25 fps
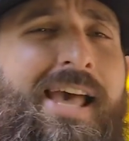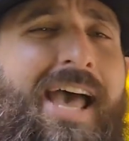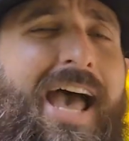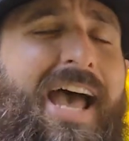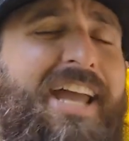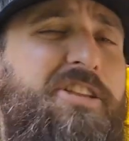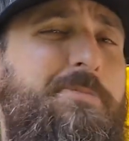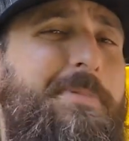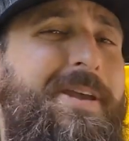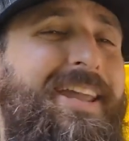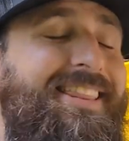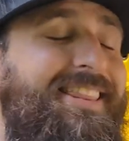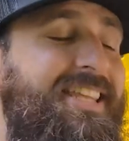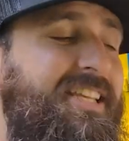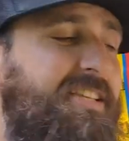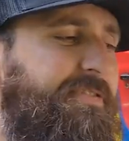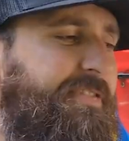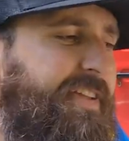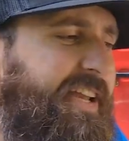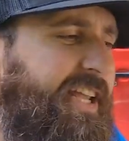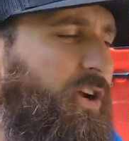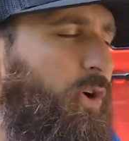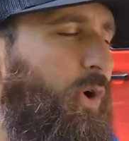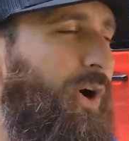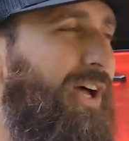And to make this
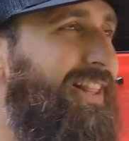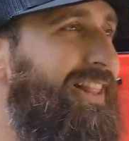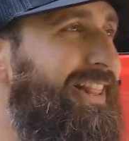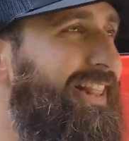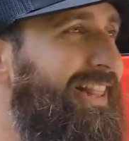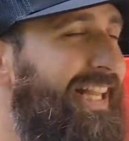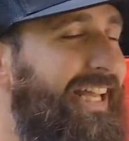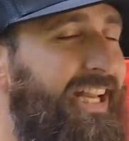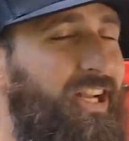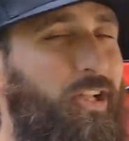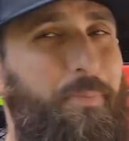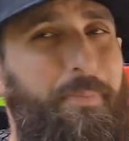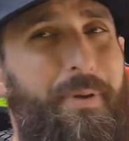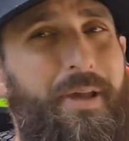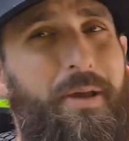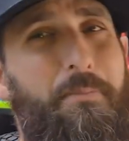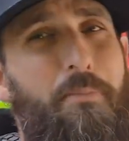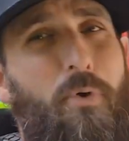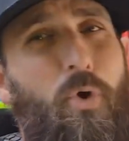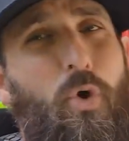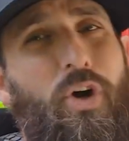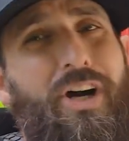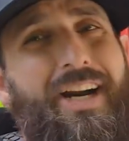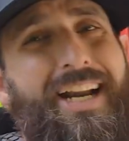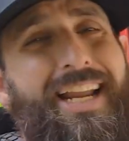video a little bit
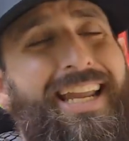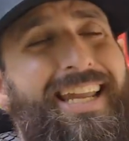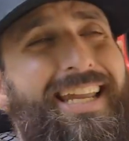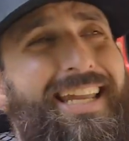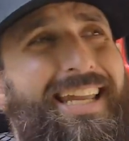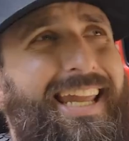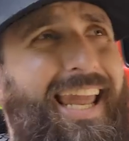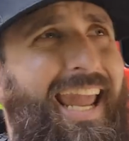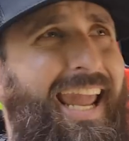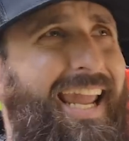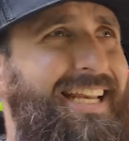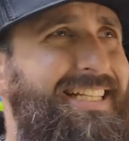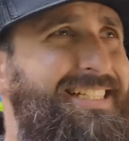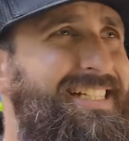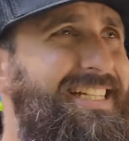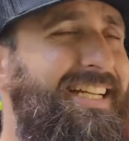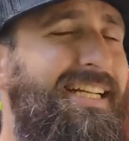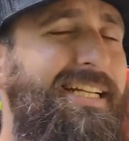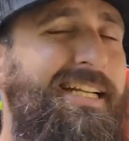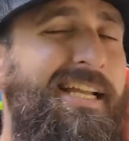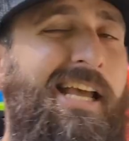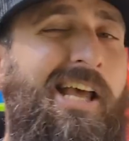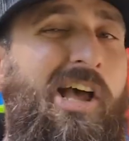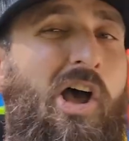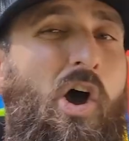more
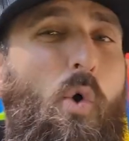engaging,